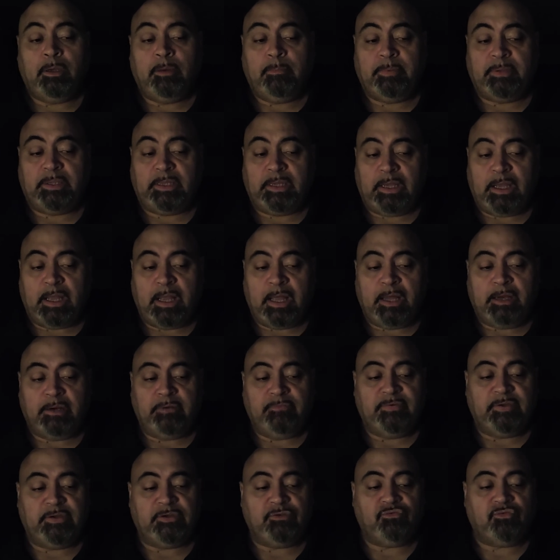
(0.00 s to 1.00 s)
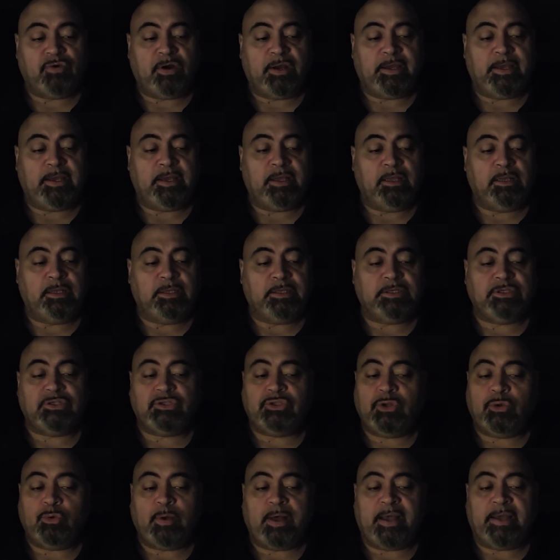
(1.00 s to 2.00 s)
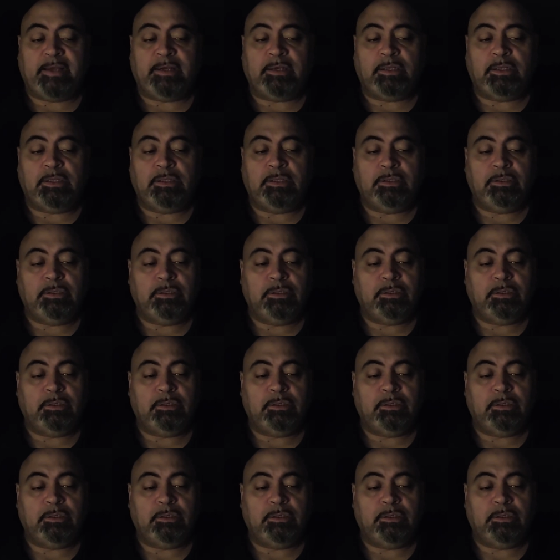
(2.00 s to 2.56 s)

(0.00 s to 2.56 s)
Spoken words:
But the God of Israel is no idol.